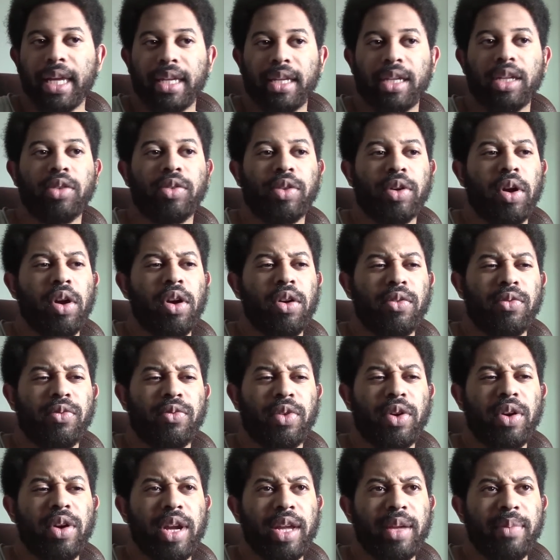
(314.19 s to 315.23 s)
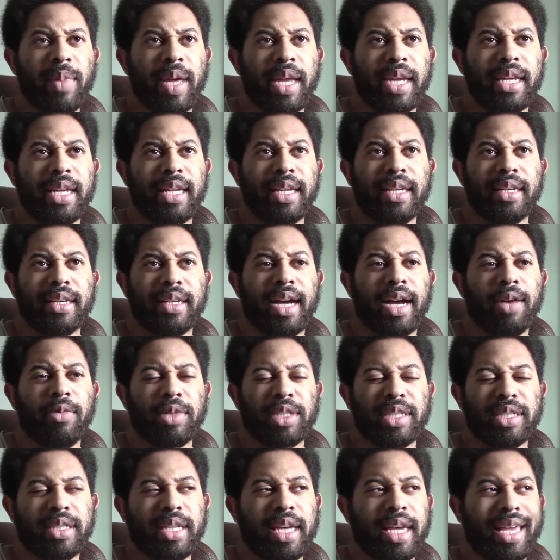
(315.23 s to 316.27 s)
You know, there aren't very many, I
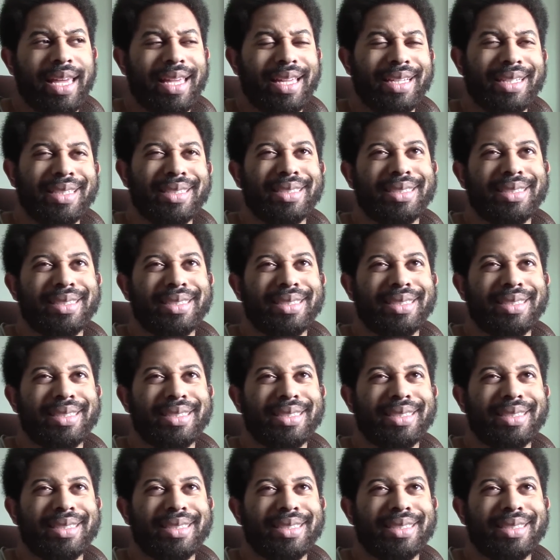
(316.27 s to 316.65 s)
would say,